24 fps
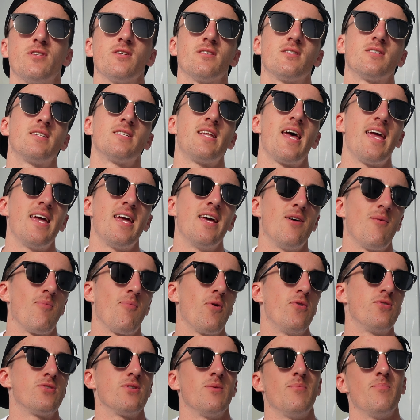to stay and
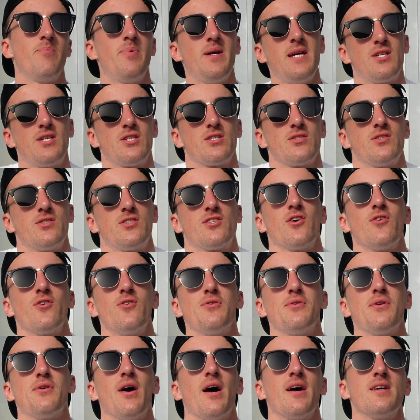upload some pictures and show
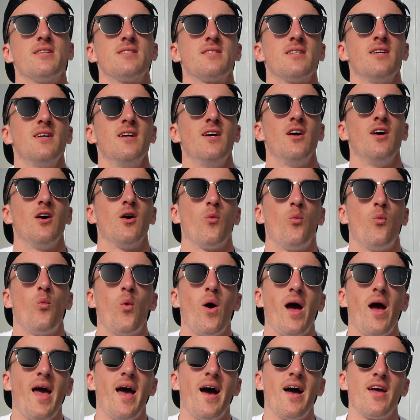you guys
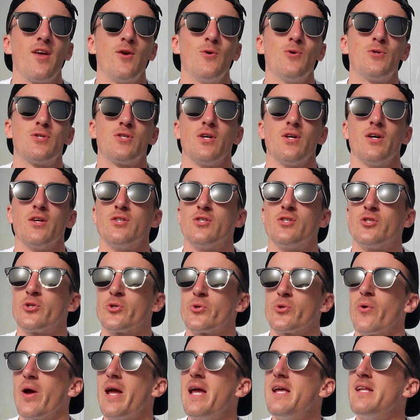where I used to
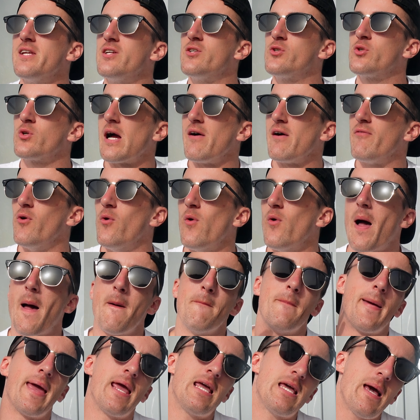trade, travel,
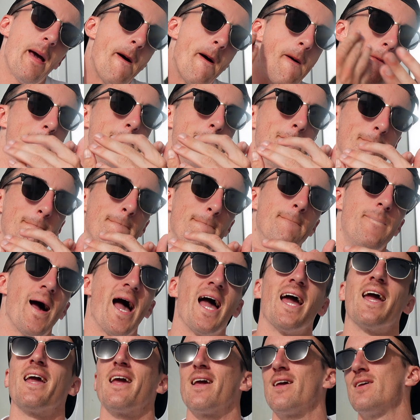and make
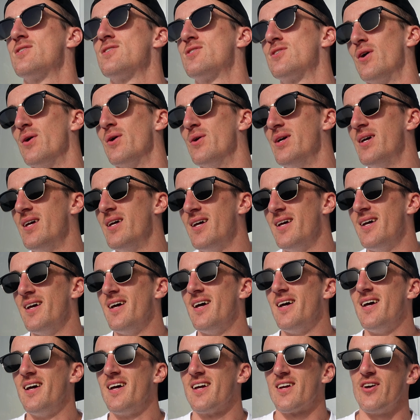bank. So
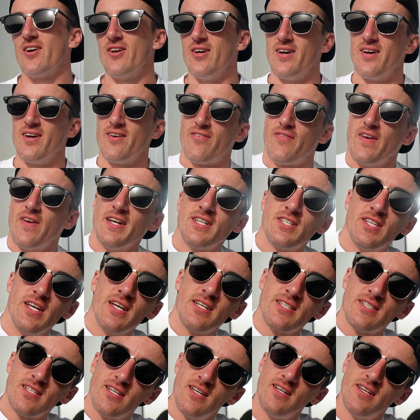gonna finish
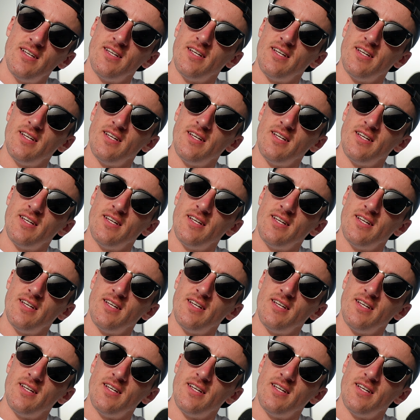this,